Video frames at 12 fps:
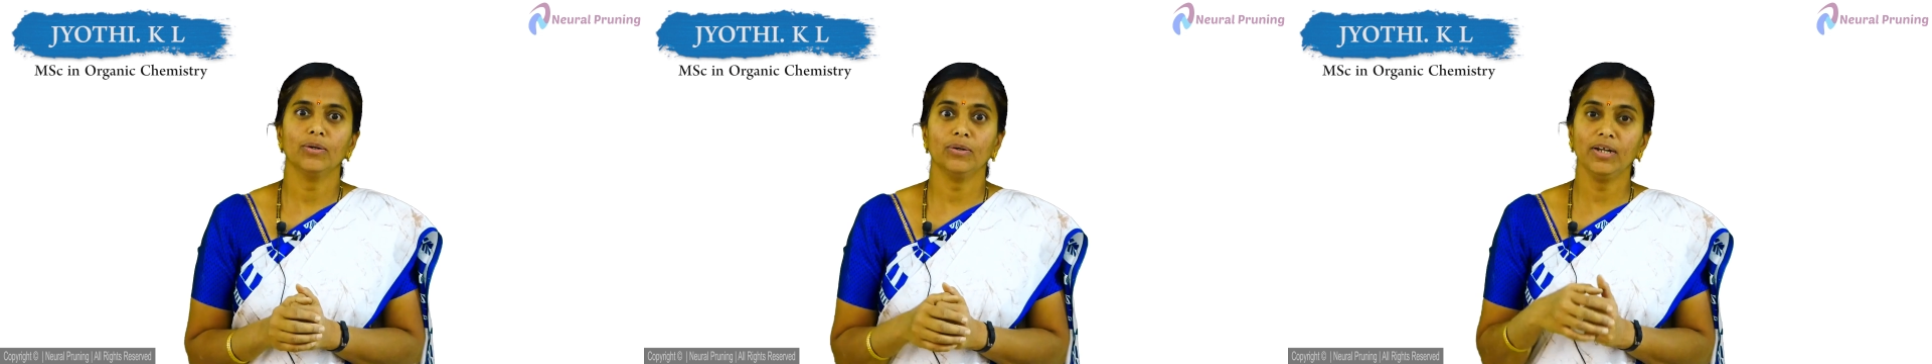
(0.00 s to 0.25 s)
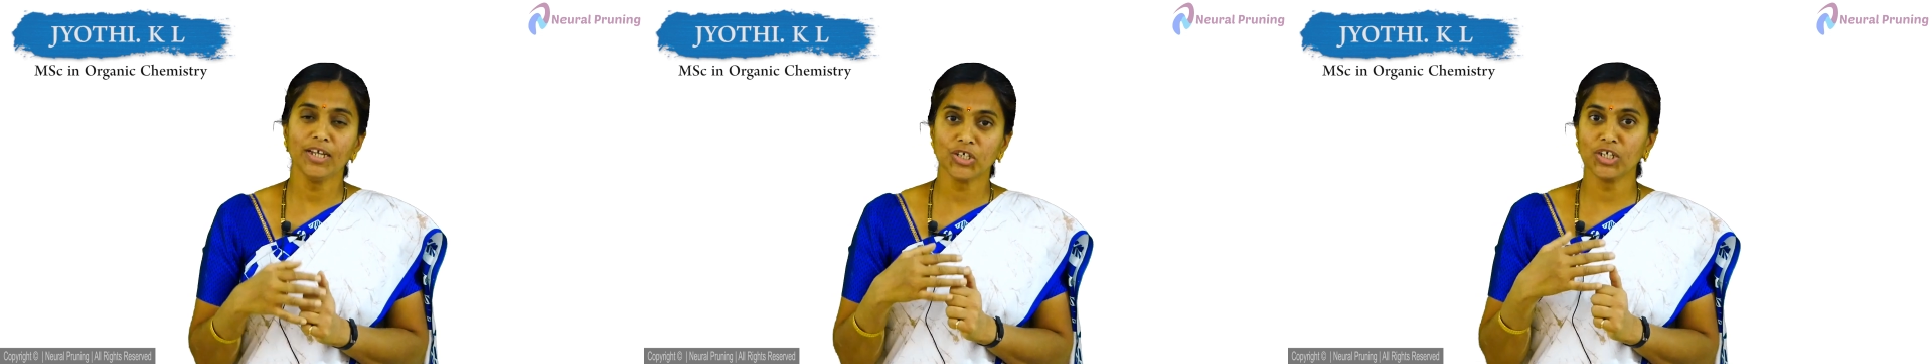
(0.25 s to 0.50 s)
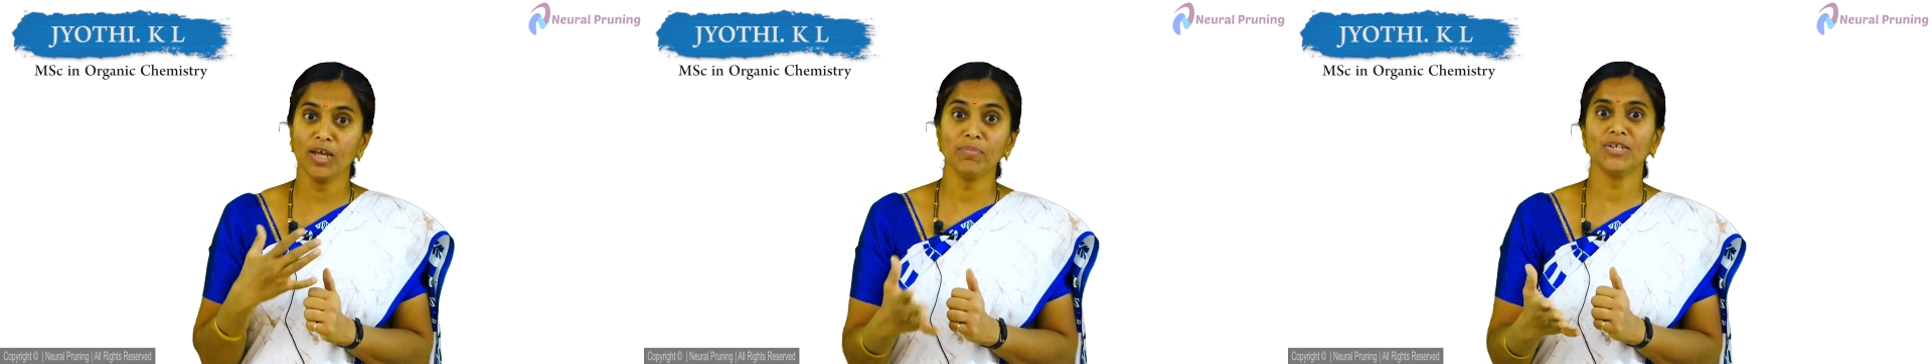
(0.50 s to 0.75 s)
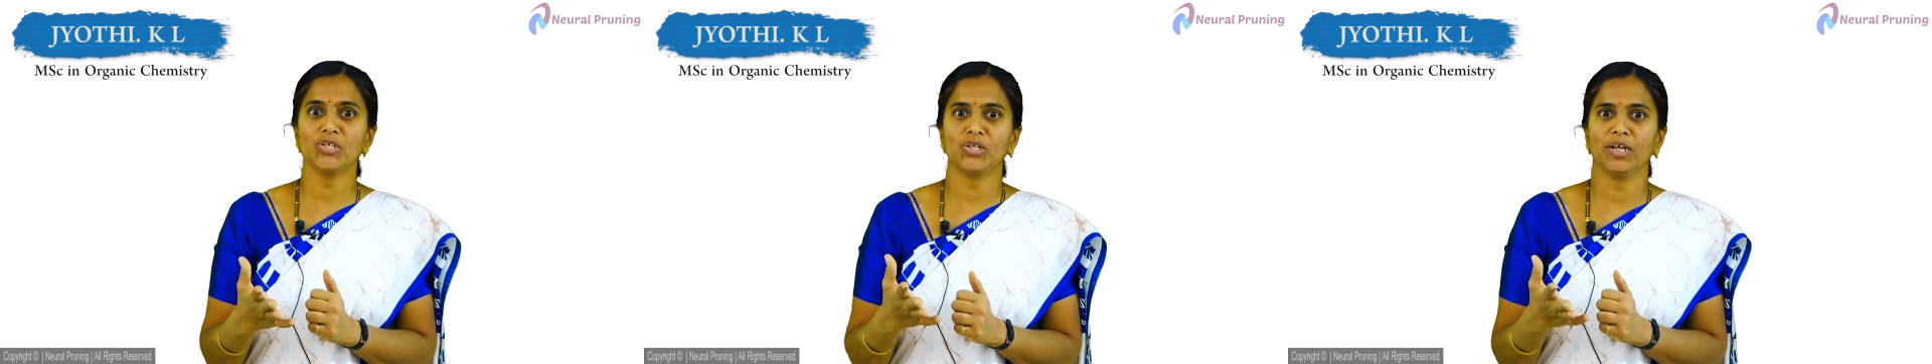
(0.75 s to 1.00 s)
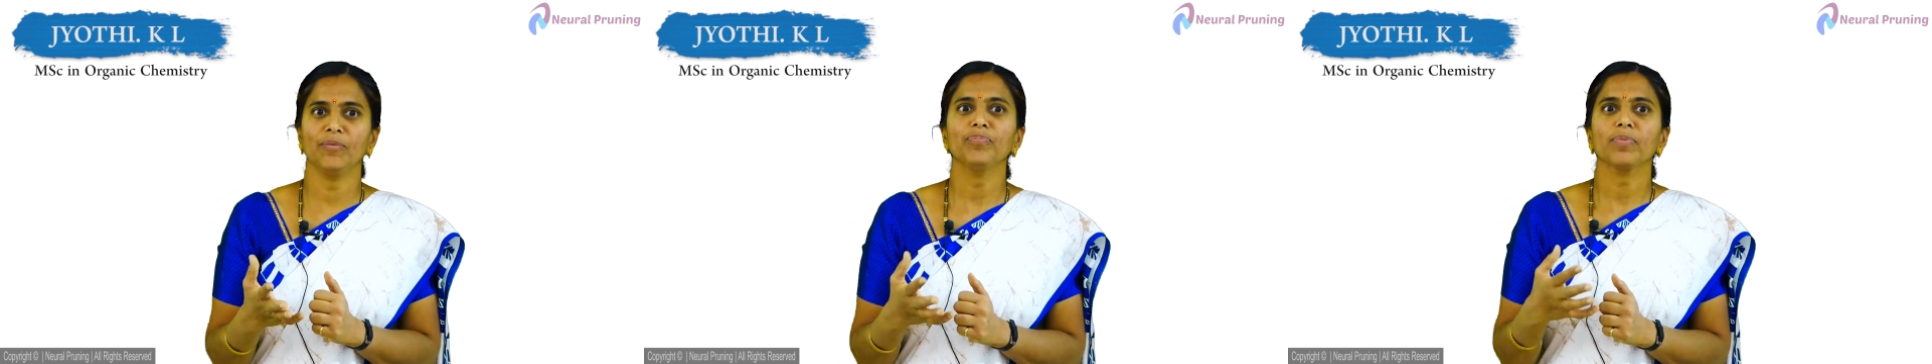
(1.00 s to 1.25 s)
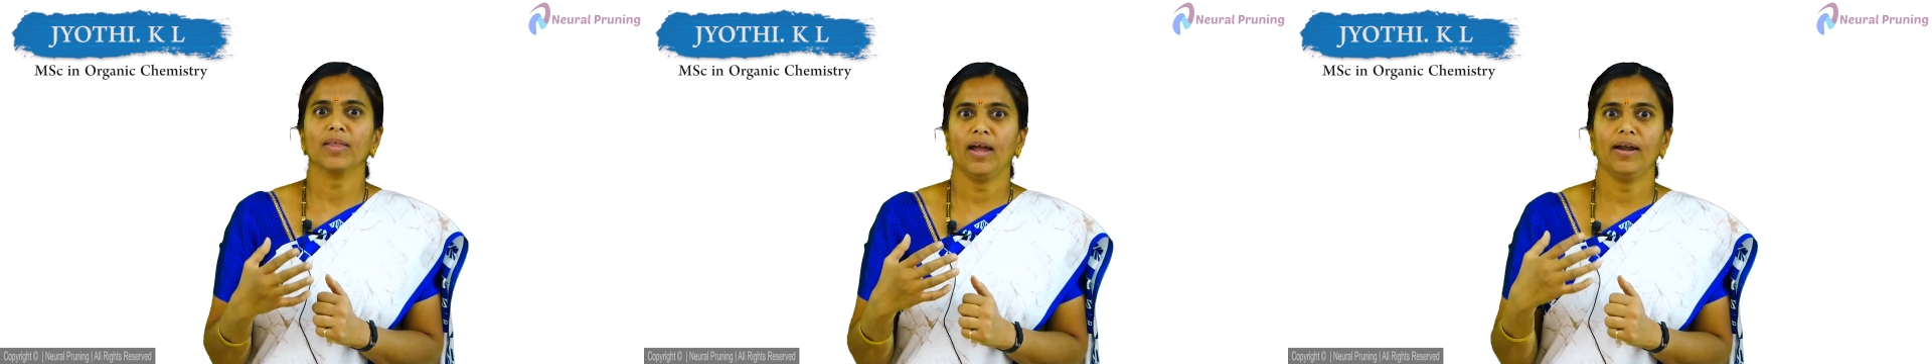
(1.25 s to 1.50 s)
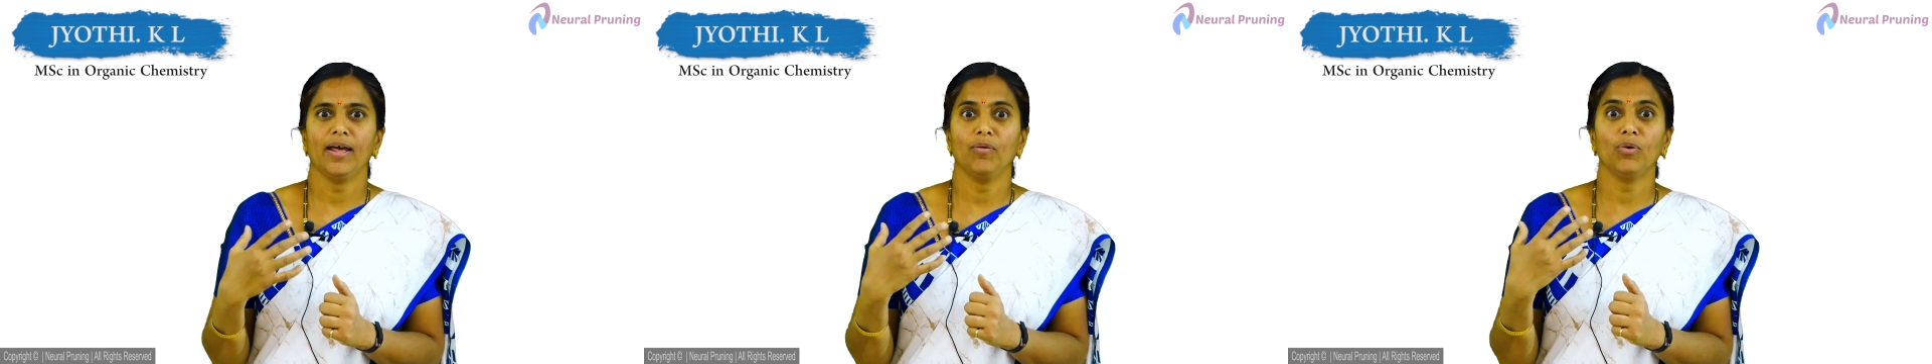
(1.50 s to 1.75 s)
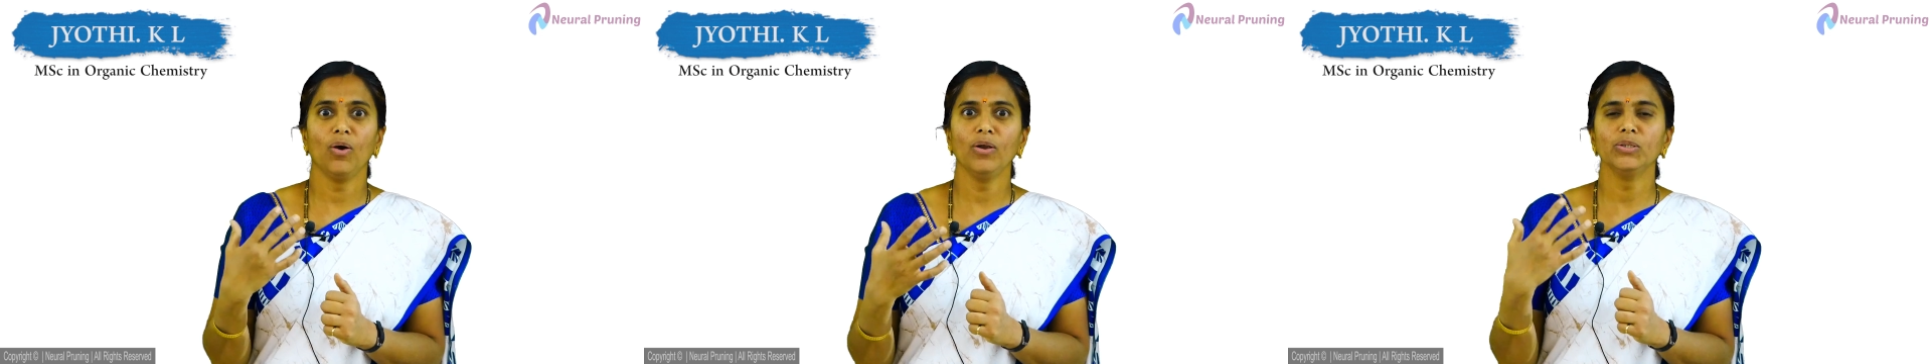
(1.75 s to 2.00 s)
to teach chemistry, and I
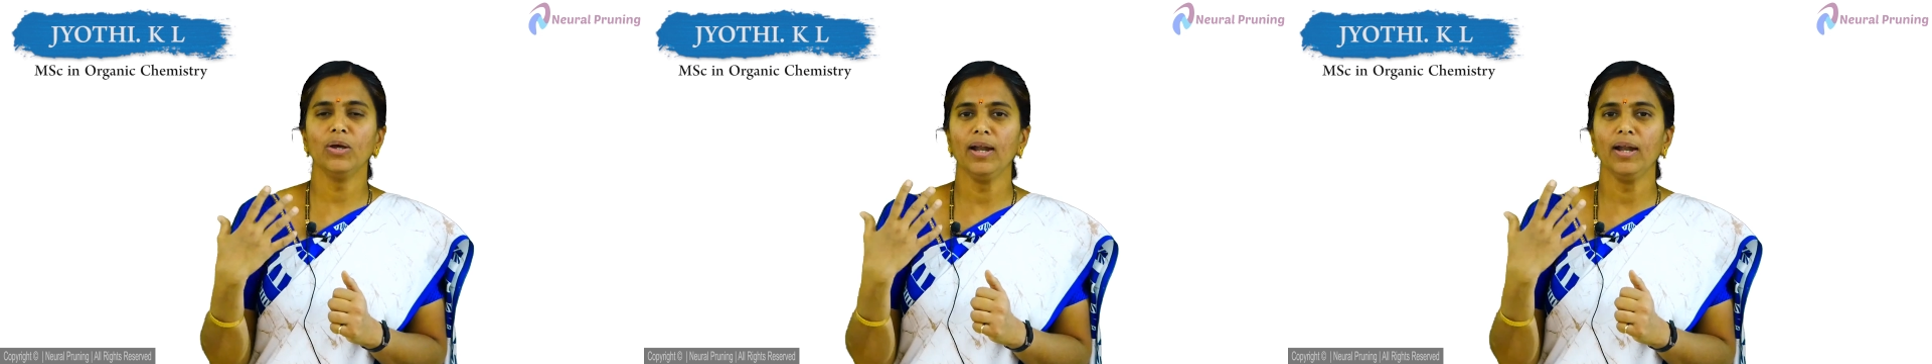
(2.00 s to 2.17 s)
would also